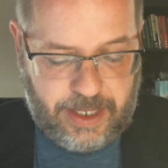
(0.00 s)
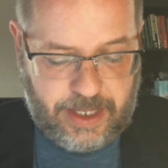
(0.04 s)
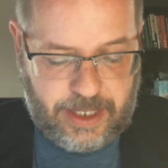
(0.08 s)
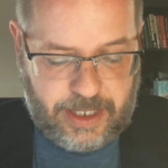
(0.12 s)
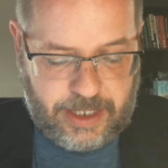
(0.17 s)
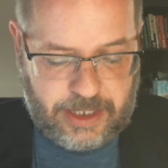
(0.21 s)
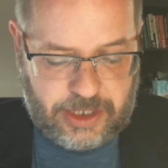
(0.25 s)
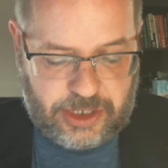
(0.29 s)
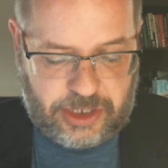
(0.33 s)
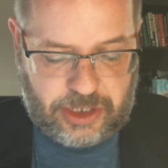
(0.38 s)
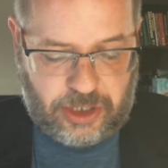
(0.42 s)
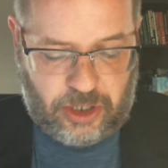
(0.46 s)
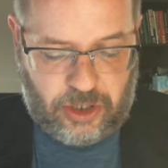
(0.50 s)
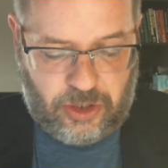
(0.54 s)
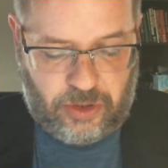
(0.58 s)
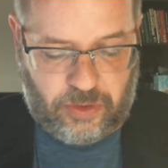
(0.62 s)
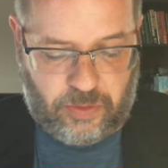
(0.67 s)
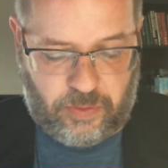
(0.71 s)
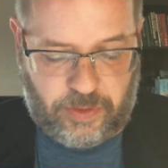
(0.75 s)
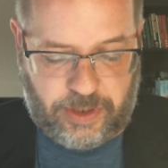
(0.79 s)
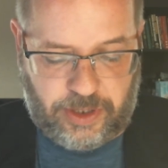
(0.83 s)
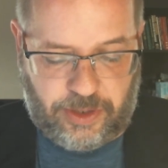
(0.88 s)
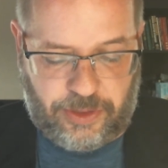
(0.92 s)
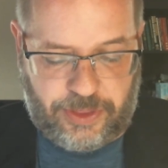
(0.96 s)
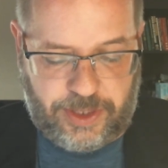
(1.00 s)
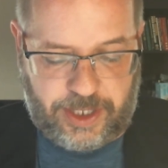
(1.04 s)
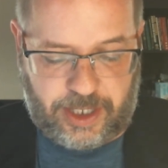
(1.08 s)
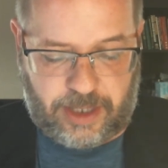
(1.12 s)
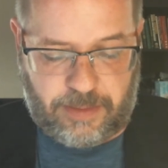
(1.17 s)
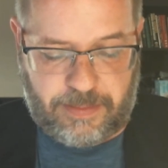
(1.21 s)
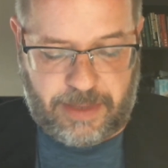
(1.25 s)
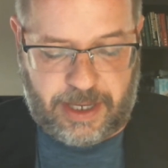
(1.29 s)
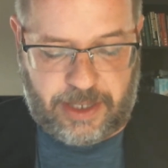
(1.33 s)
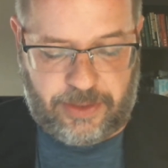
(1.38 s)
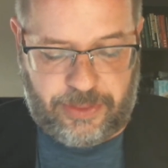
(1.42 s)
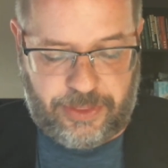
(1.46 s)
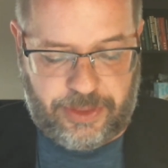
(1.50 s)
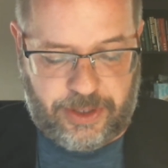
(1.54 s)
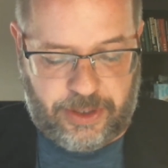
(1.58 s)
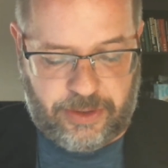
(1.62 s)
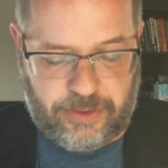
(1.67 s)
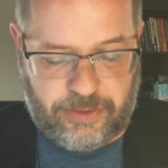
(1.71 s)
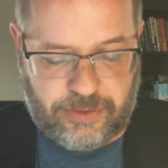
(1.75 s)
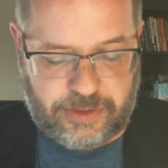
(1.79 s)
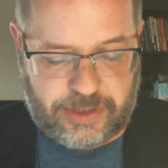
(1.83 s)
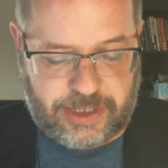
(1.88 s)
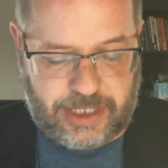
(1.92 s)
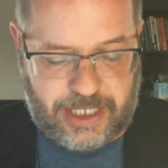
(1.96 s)
So when you think about
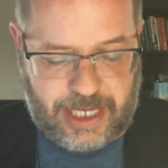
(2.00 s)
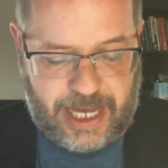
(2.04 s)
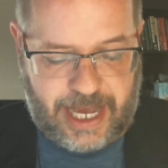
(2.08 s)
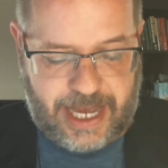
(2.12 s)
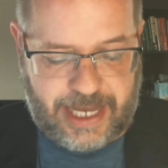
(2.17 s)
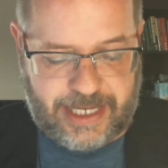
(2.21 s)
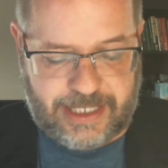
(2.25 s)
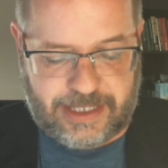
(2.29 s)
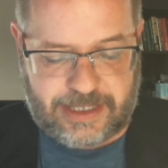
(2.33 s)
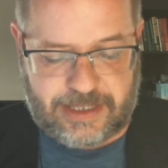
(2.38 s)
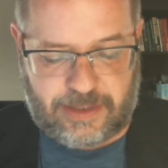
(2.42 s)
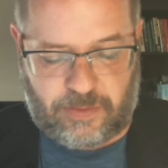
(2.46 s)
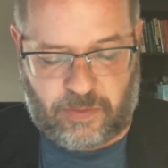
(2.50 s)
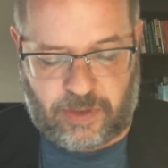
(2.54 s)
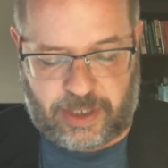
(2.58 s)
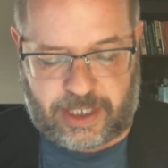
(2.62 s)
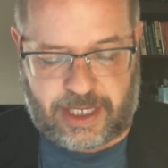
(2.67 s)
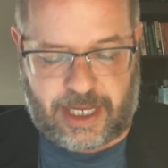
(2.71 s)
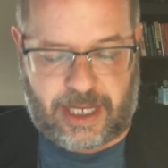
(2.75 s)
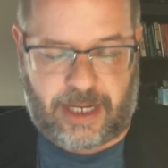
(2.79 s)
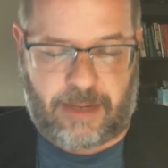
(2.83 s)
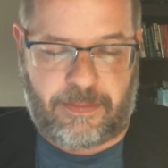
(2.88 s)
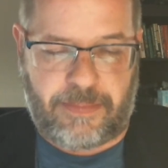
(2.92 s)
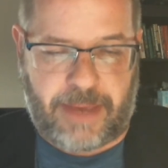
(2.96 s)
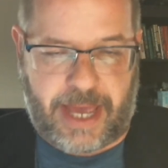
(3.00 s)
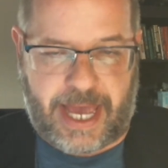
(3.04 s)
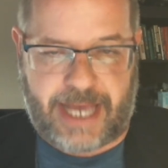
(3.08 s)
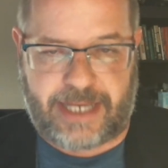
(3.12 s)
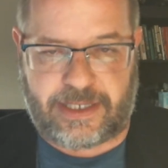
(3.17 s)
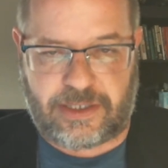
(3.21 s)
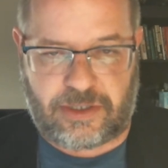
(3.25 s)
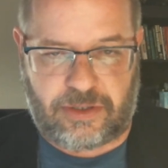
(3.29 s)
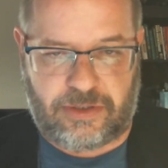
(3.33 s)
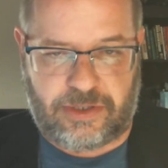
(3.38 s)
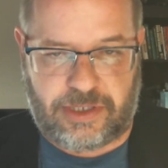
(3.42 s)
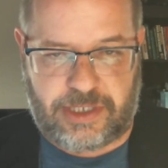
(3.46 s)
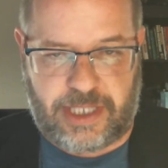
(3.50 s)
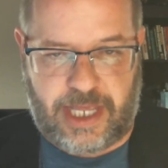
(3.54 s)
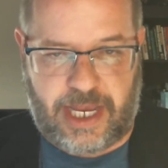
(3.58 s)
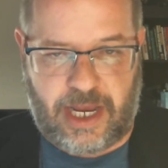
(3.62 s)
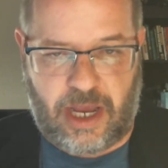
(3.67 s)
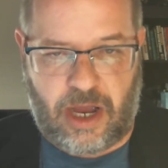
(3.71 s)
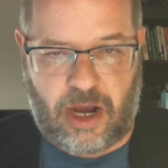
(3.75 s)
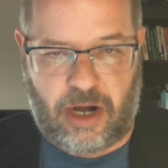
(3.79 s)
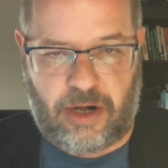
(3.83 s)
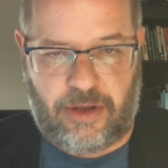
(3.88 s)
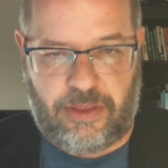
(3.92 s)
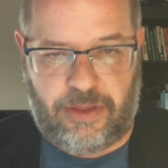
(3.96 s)
those guys and what kind of passers they
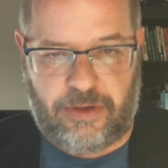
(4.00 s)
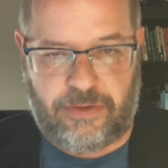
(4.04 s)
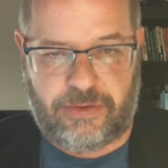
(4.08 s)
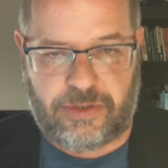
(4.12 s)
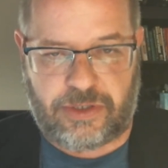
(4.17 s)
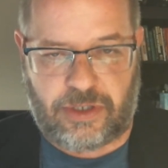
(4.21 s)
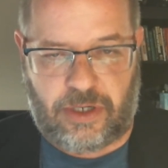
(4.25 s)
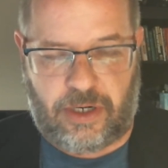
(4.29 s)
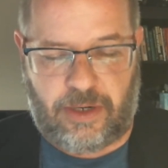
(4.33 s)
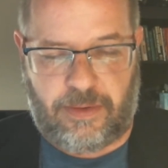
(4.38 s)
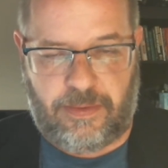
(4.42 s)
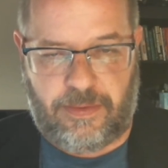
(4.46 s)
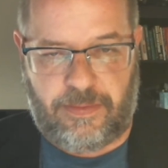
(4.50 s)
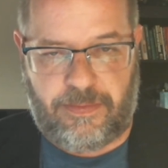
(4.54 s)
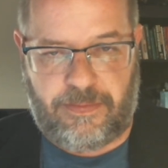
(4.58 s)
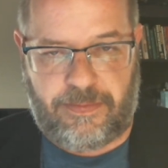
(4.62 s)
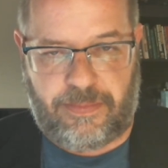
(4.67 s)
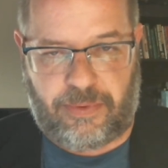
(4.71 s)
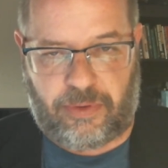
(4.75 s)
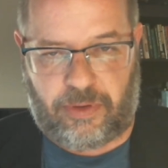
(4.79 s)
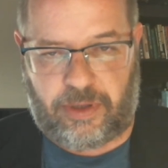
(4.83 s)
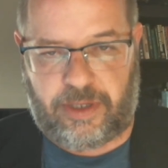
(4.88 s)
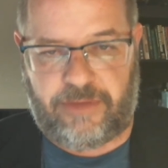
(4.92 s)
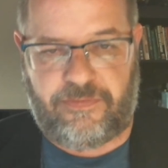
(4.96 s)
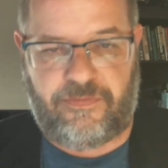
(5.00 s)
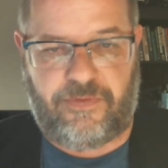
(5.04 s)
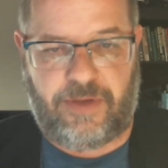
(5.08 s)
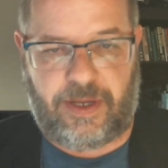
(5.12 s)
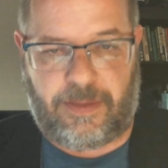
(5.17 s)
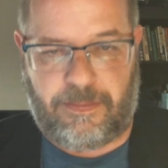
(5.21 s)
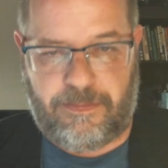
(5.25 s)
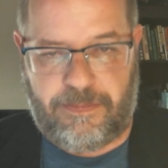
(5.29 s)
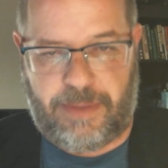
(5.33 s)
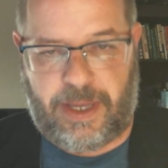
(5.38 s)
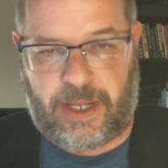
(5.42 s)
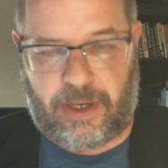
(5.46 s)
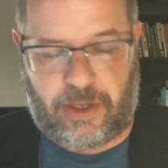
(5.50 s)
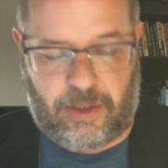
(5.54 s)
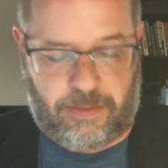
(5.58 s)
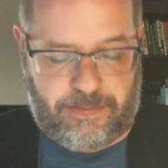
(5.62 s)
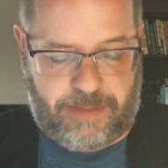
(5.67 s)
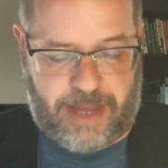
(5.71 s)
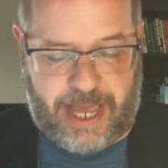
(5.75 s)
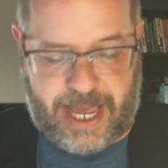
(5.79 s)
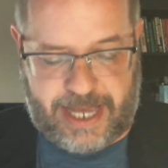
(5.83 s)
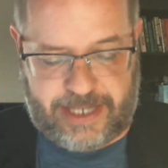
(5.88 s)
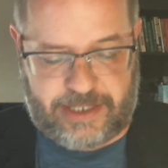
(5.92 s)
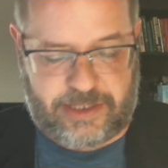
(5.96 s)
are, those are prolific, better
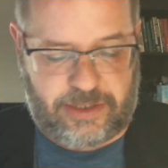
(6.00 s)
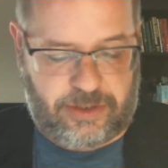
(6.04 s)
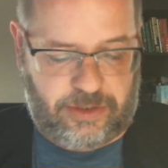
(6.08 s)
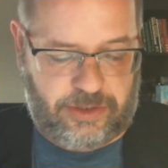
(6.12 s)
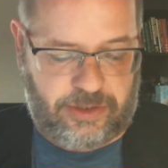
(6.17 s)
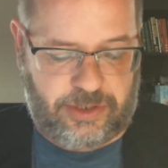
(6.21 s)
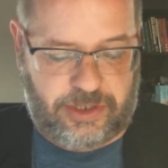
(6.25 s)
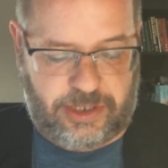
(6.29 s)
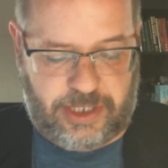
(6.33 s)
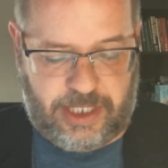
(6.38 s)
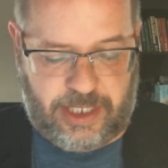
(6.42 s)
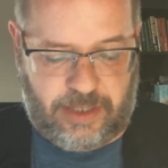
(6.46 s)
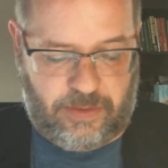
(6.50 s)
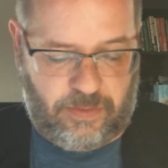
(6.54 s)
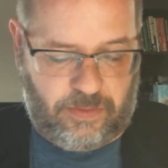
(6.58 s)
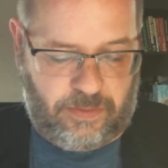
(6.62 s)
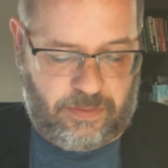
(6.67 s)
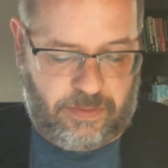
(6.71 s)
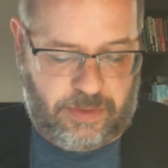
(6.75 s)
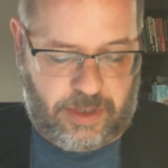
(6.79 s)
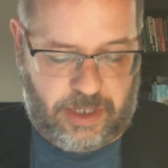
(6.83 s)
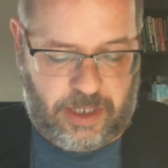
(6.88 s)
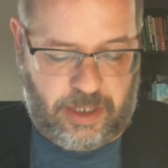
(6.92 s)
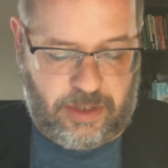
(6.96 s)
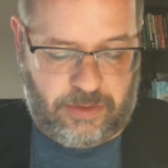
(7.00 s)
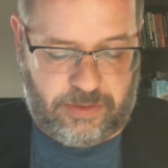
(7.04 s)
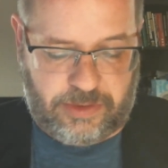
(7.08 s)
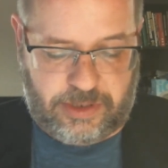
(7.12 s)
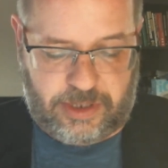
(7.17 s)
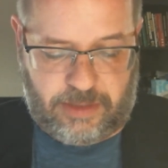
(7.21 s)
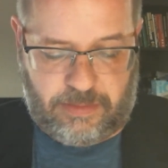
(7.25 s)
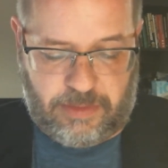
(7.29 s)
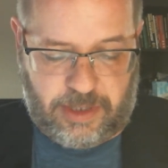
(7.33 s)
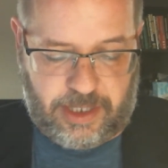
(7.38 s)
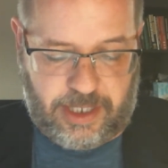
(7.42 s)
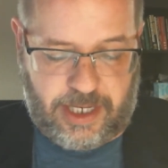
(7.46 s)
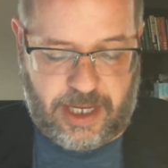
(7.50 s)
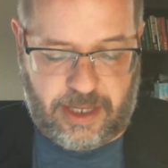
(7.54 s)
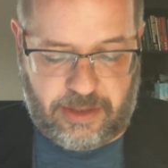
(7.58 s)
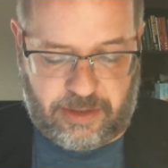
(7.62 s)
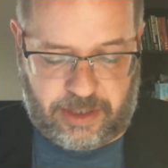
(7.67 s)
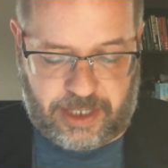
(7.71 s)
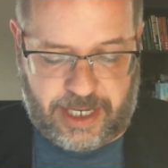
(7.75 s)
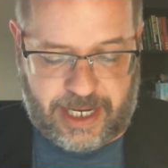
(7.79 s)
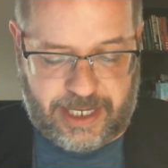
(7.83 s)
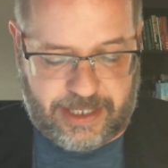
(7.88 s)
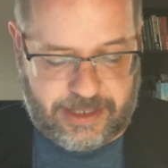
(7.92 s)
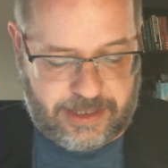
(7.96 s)
passers than some of the other
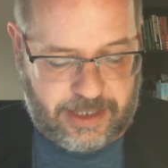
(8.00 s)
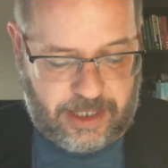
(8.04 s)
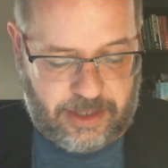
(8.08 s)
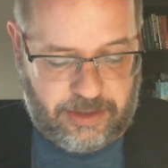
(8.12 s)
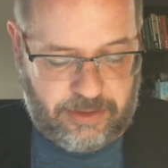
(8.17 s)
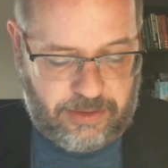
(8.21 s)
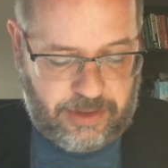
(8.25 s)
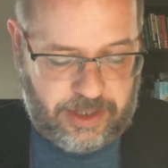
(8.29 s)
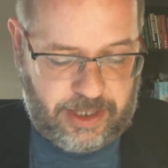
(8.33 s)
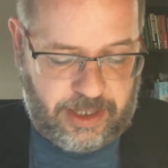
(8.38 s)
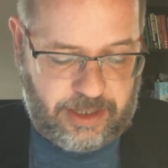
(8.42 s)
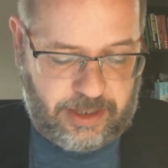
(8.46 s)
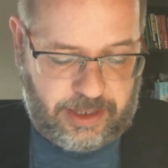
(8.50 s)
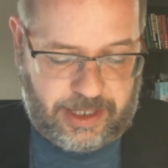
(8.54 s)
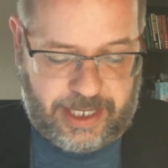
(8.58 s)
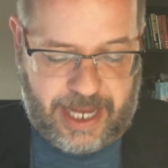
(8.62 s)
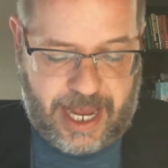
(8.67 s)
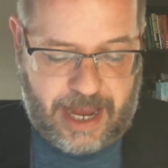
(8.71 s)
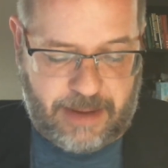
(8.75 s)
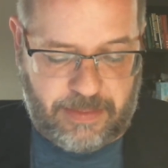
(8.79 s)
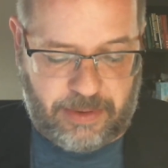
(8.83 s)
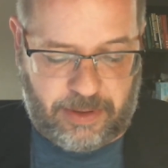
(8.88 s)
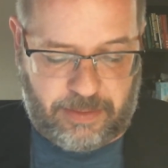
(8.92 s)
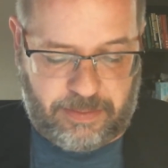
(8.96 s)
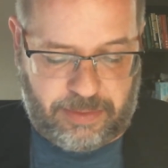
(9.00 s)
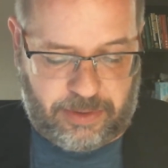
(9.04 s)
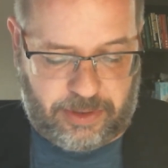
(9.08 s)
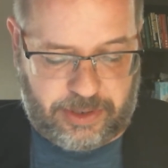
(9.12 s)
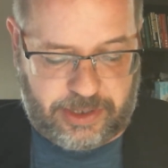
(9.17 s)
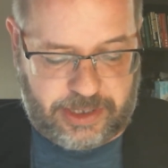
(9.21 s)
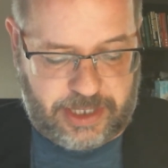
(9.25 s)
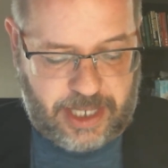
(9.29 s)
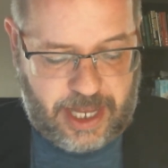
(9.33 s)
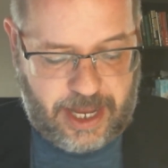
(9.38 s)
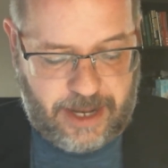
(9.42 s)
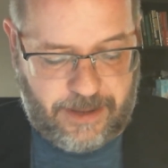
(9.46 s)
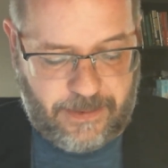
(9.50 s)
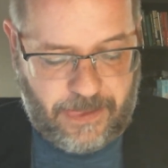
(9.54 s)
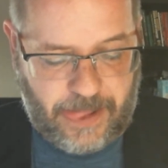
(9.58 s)
guys other than Gabbert per se.